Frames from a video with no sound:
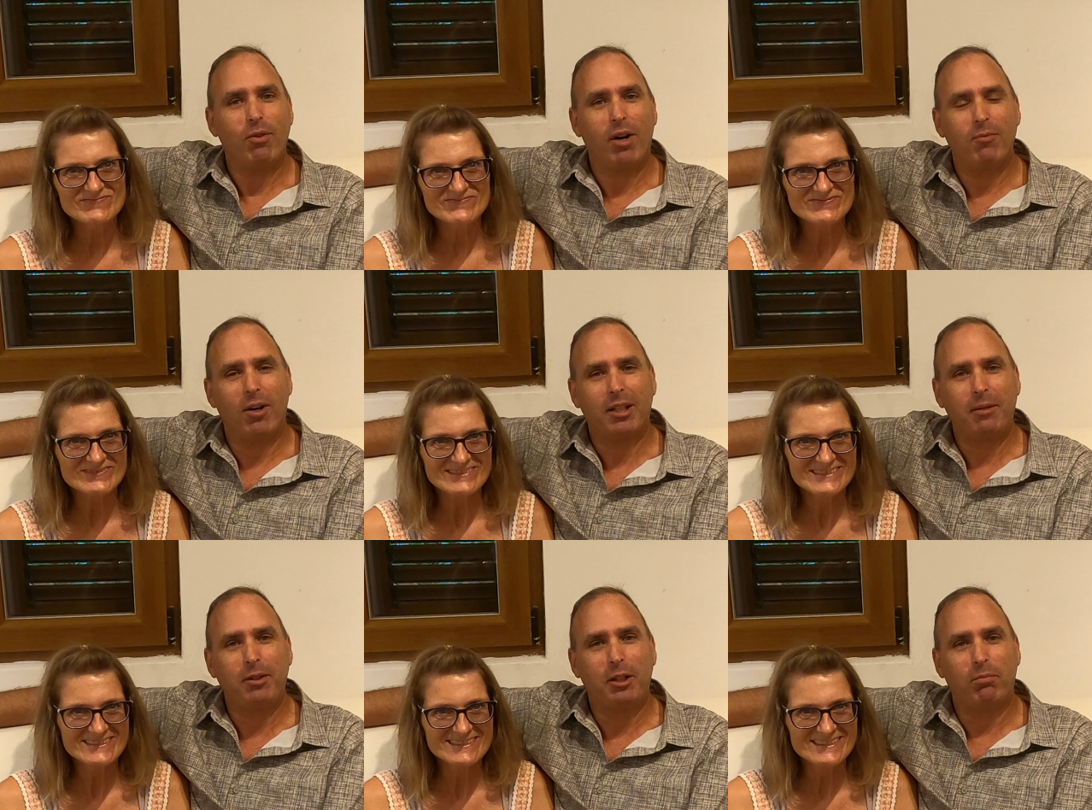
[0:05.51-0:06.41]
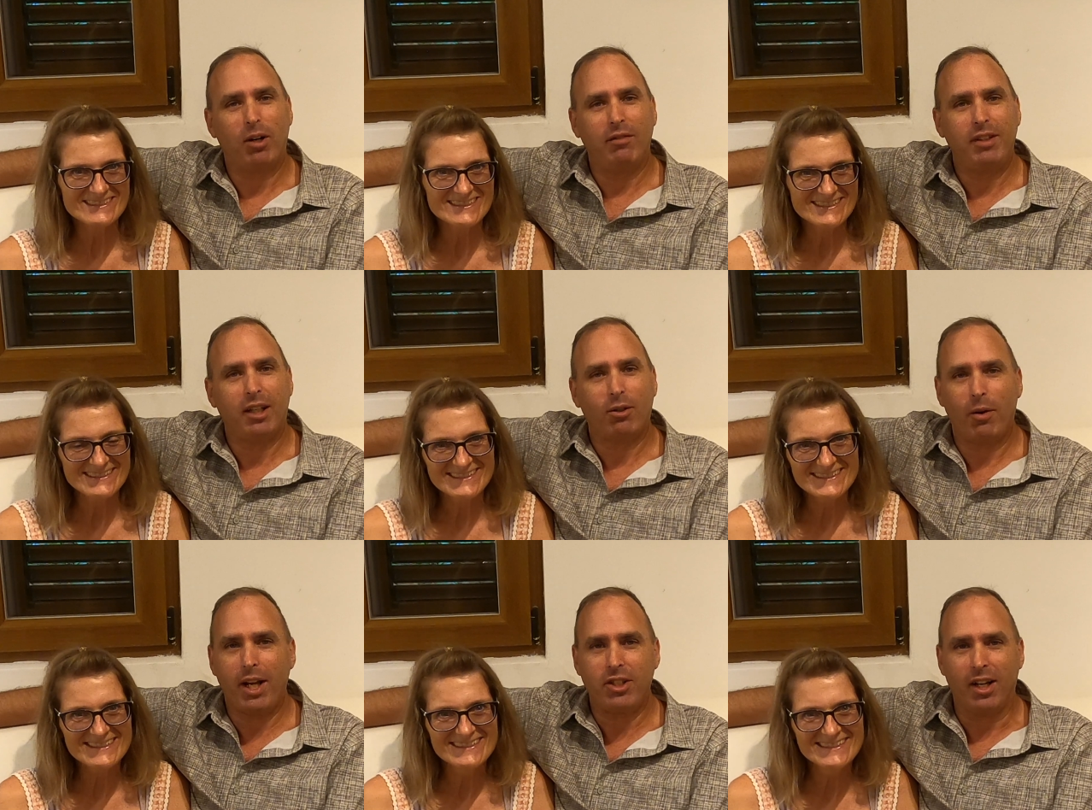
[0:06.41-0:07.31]
Speaker 1: everyone, welcome to
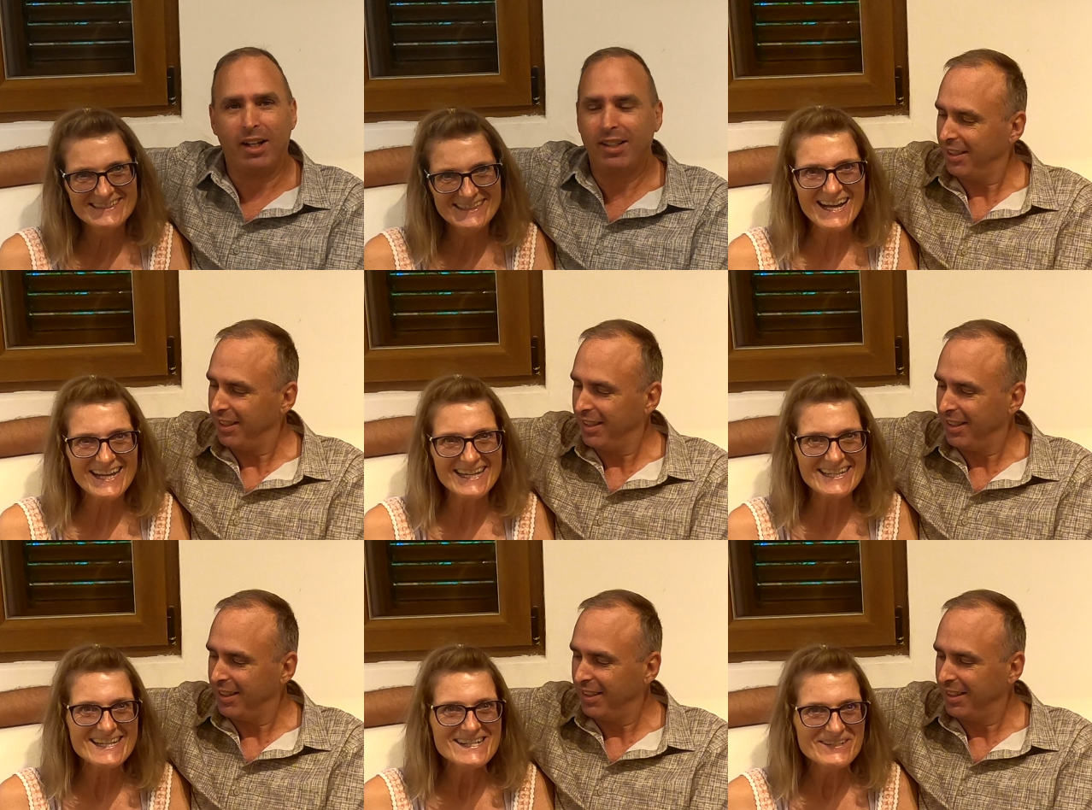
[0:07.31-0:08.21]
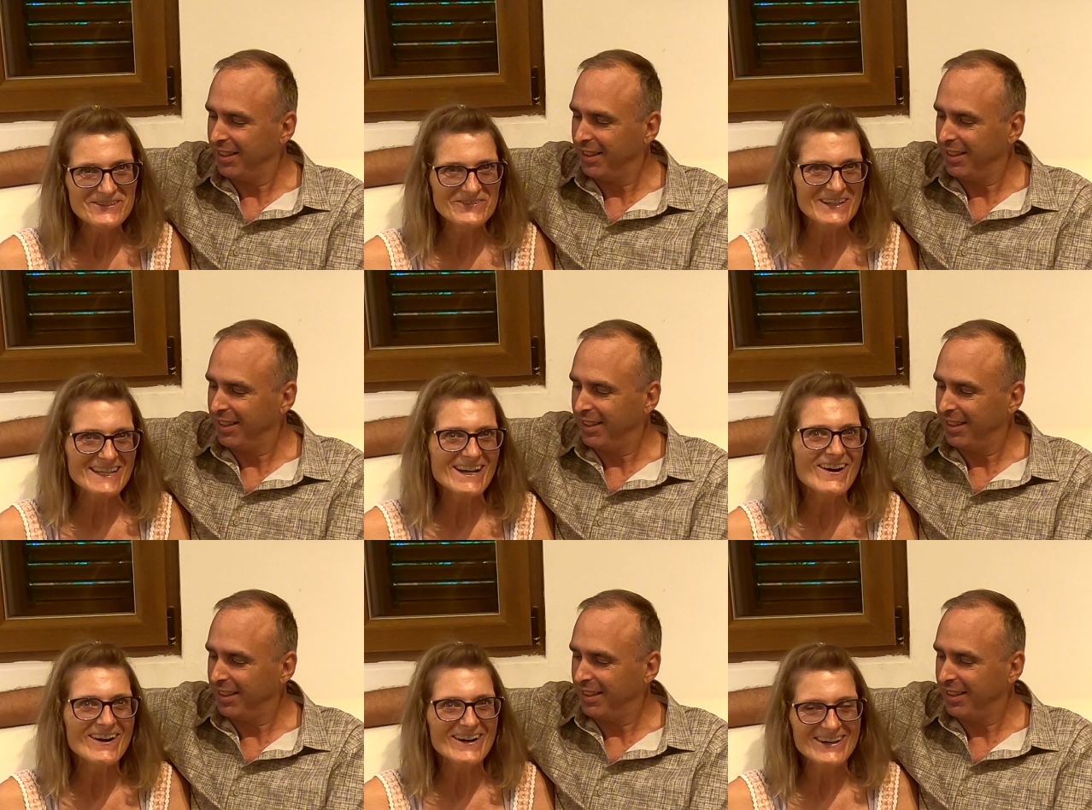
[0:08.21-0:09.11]
Dubrovnik, Croatia.
Speaker 2: Hi,
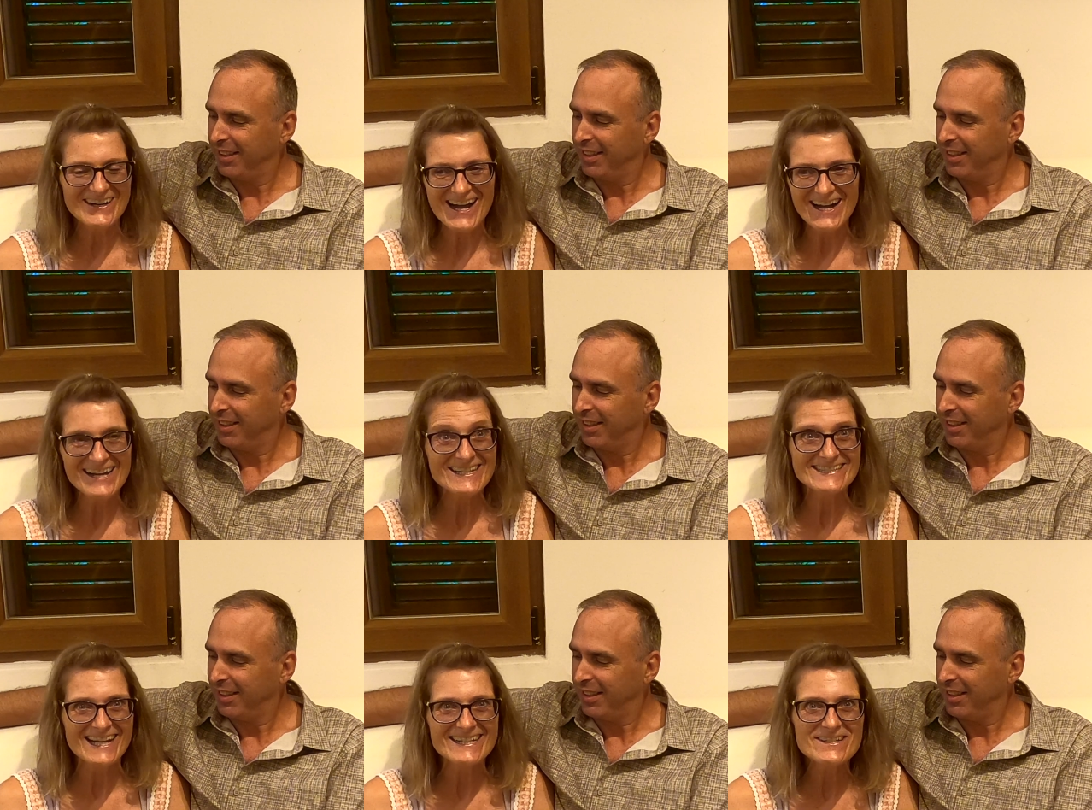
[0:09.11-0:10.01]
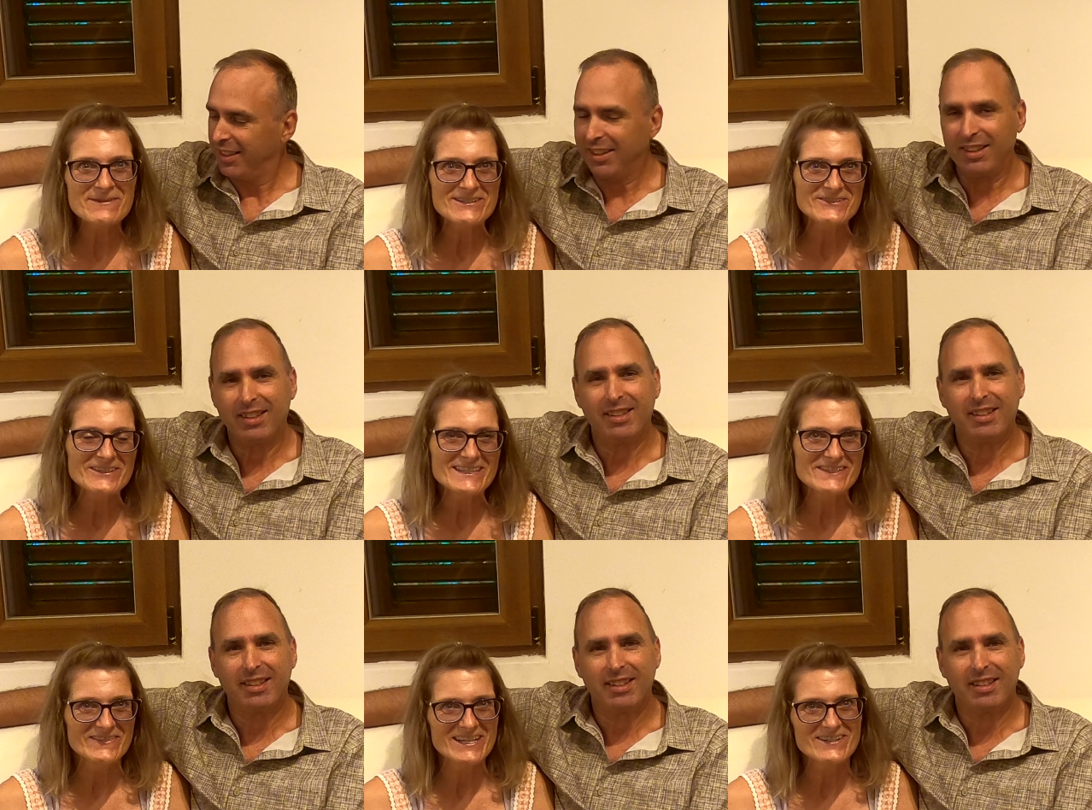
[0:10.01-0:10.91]
we are excited about
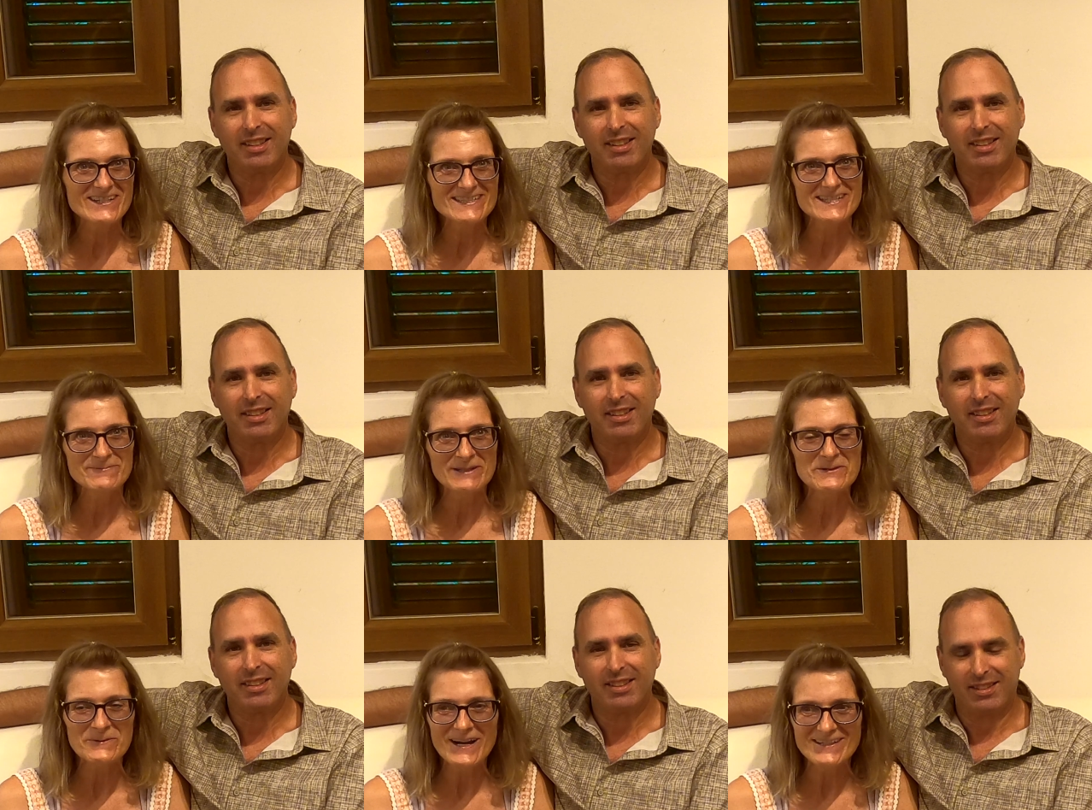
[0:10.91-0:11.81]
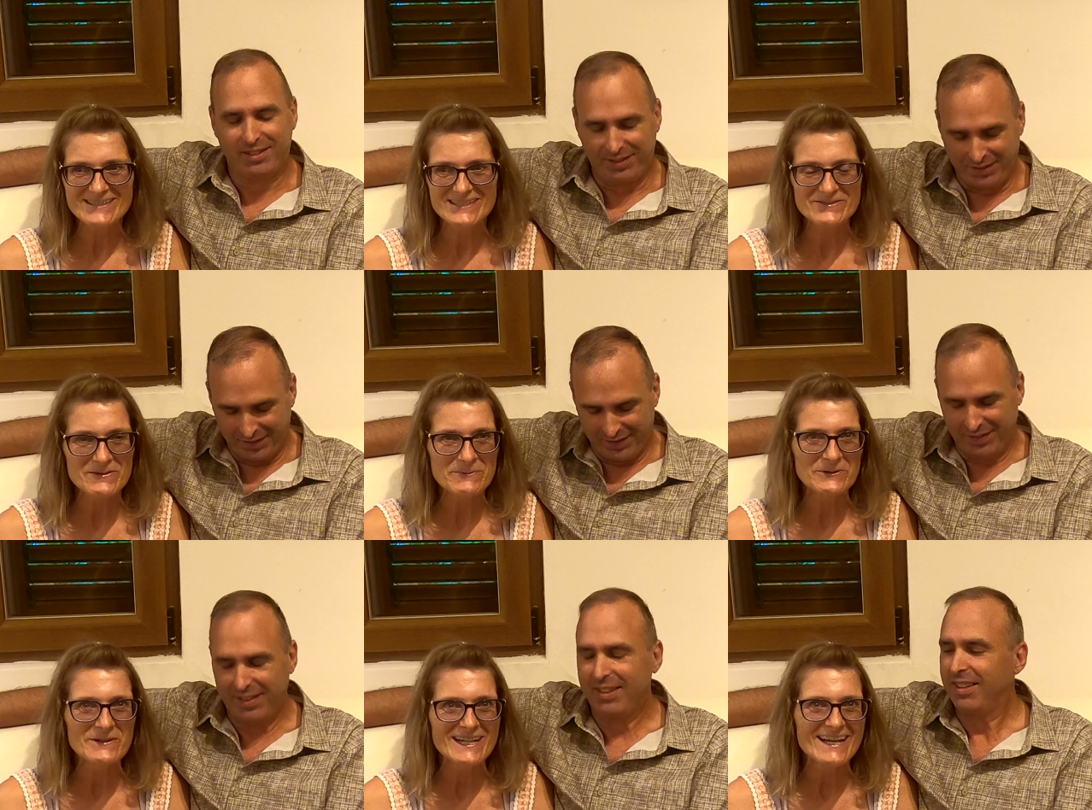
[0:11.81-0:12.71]
doing this video because it's been a while since
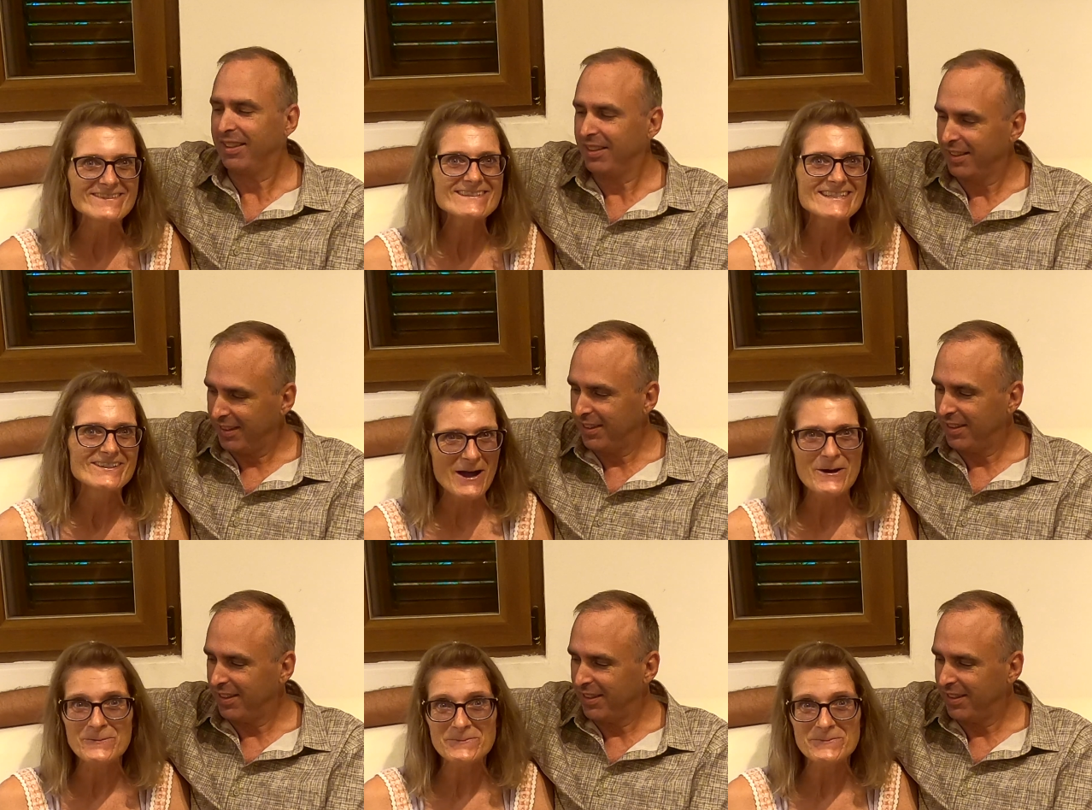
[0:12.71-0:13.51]
we put one out. I